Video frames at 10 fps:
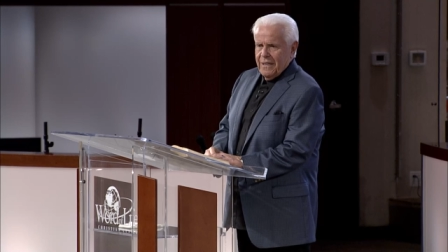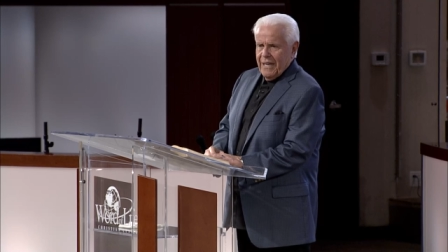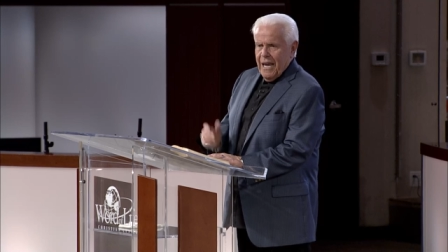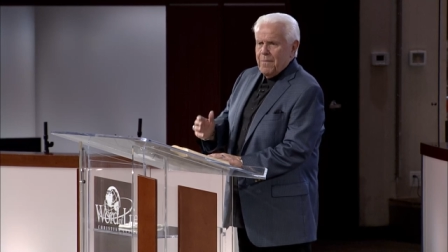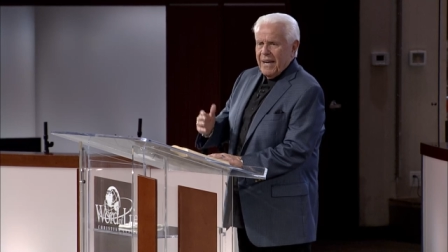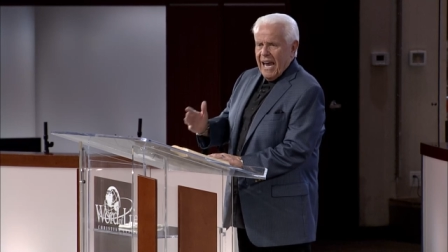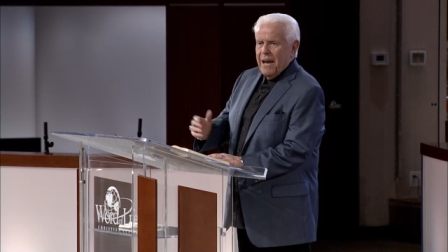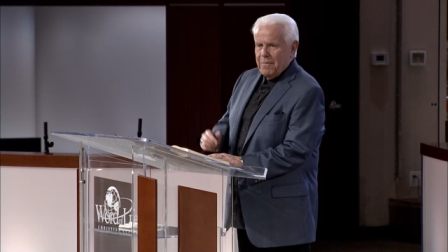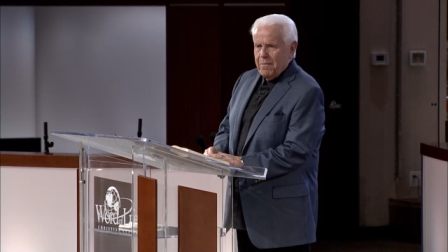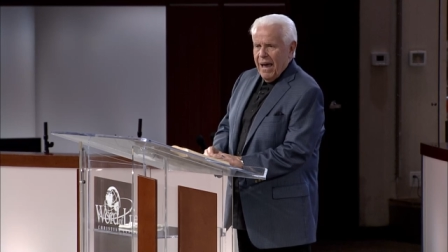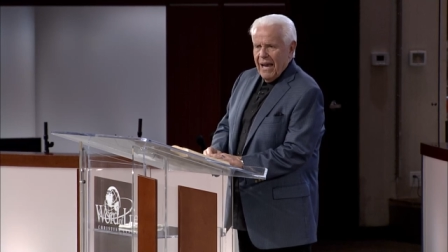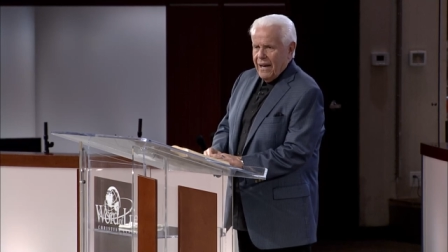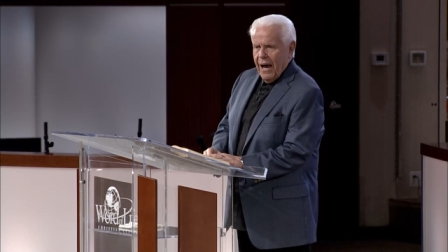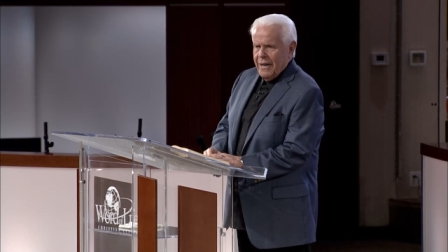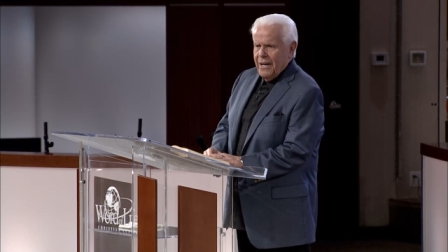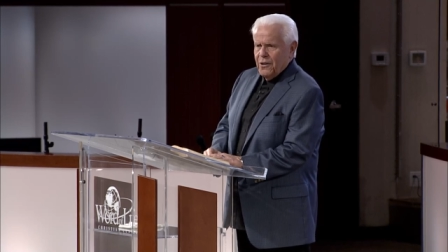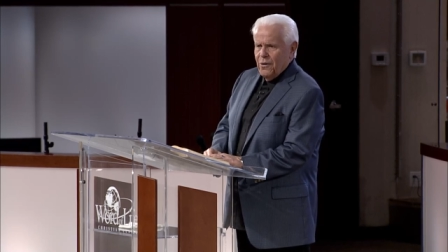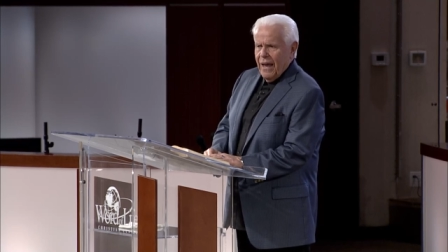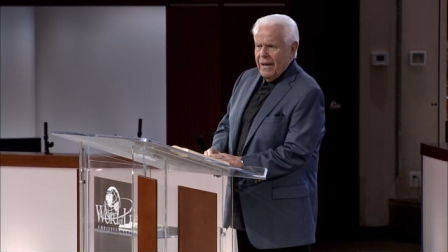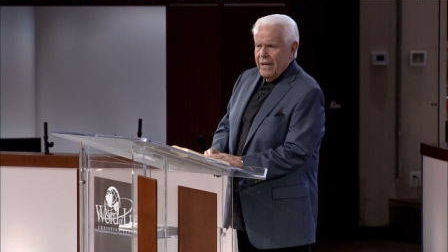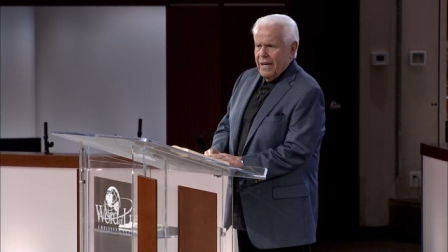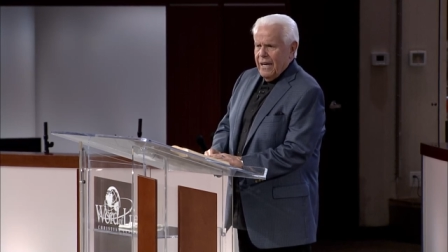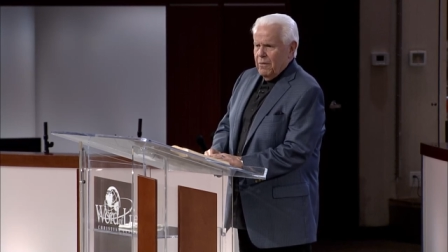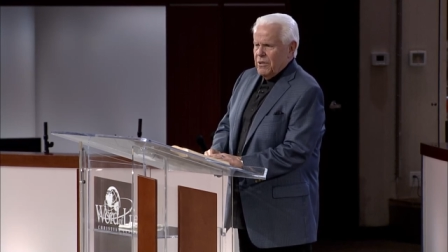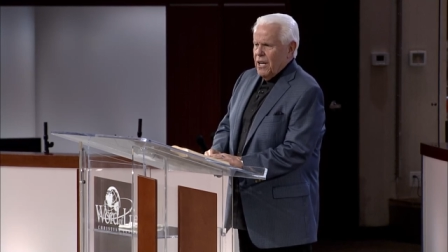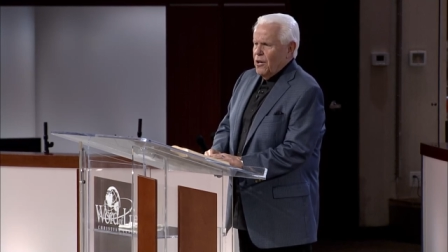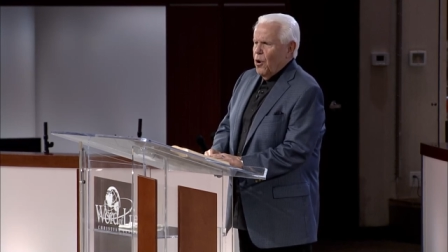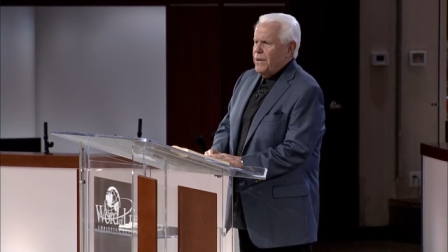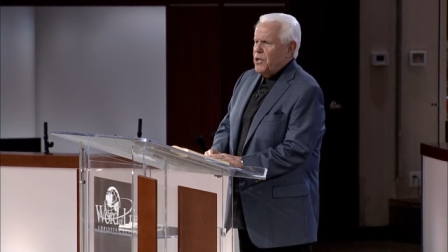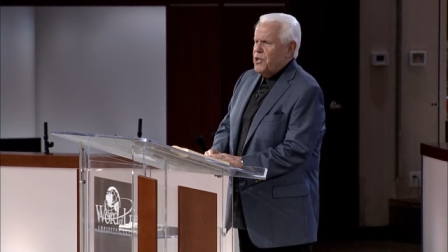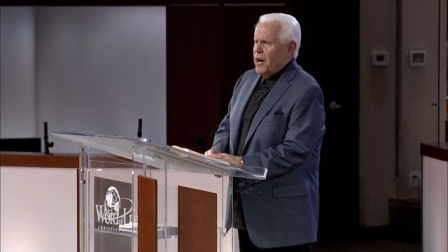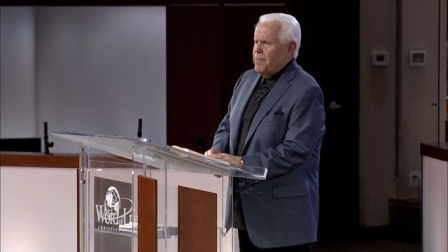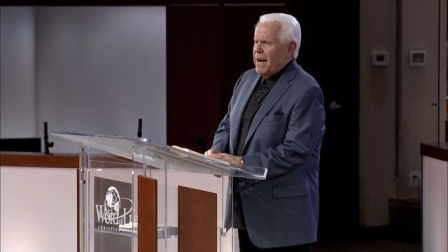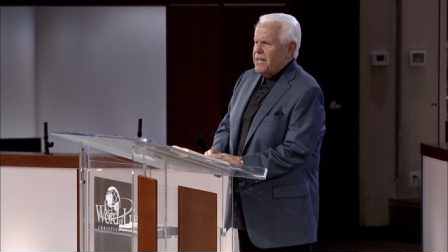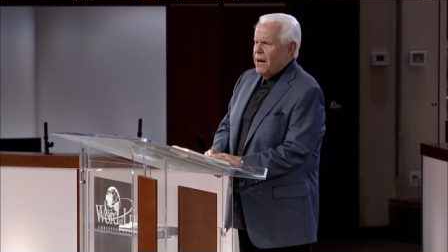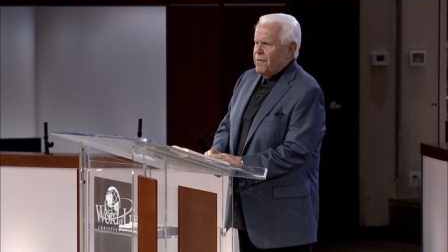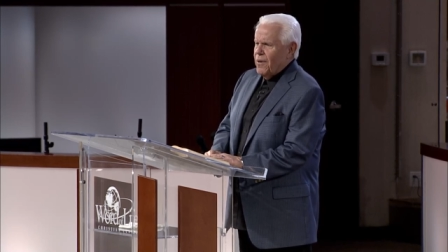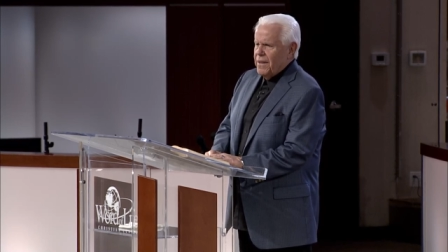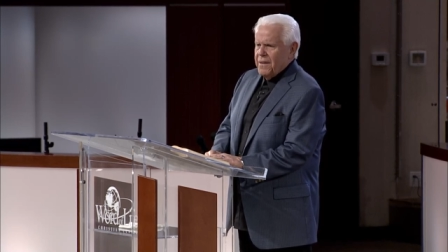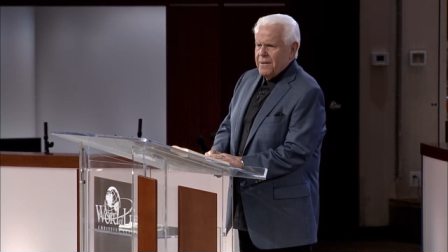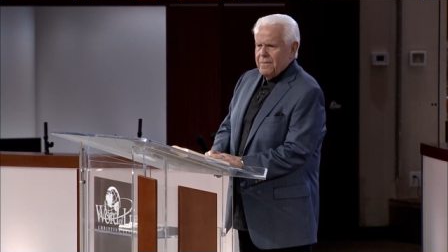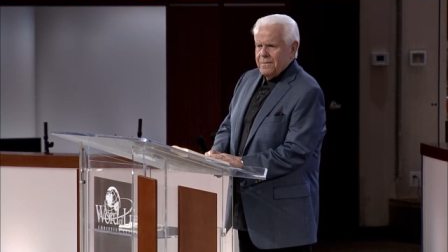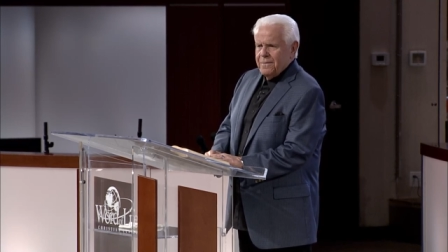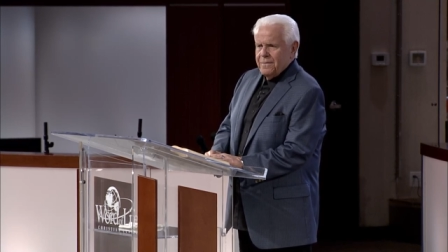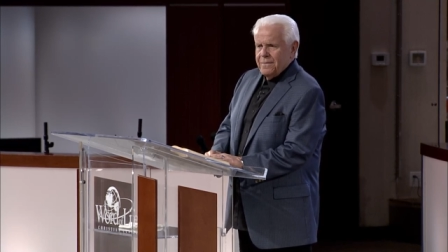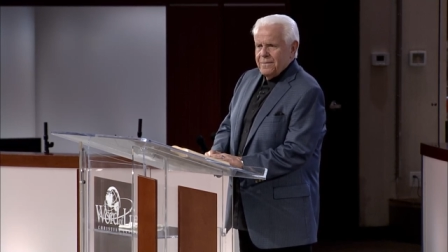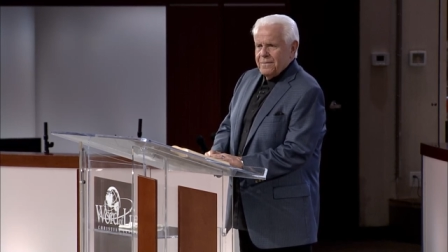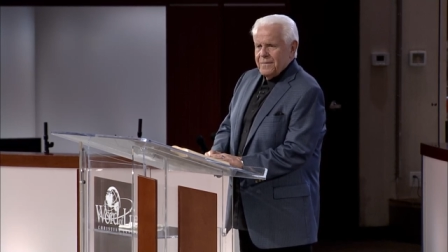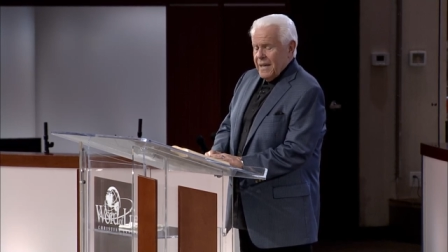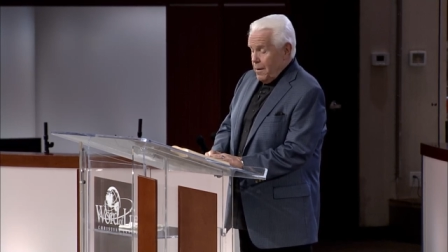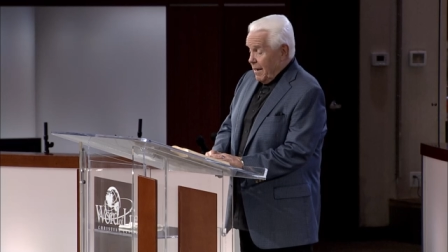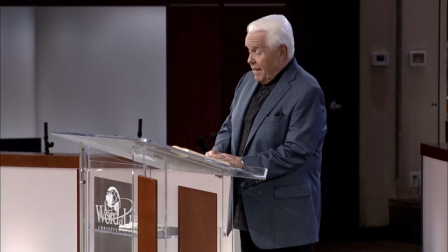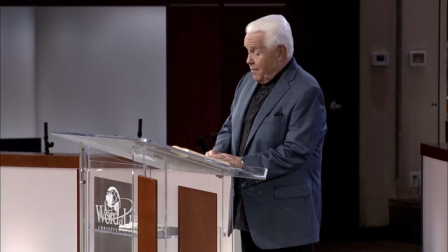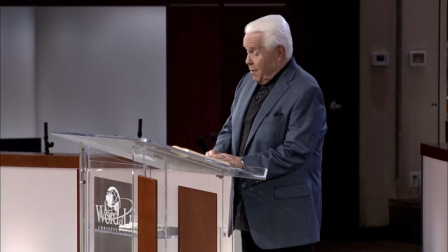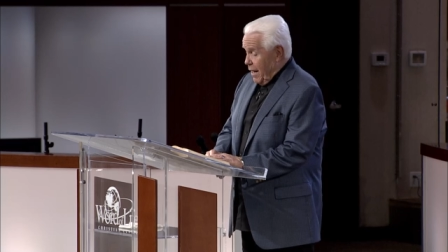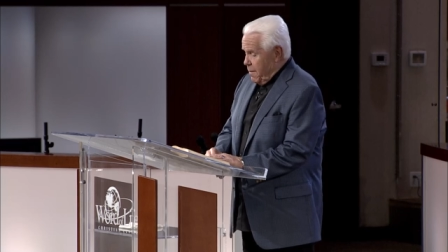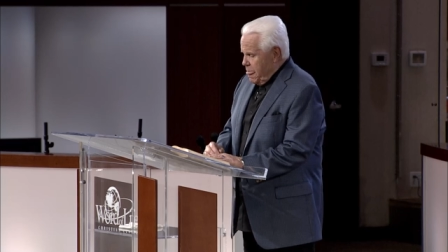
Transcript: He became the bad. God didn't do that. He was the anointed cherub that covered it. Think about that for a minute.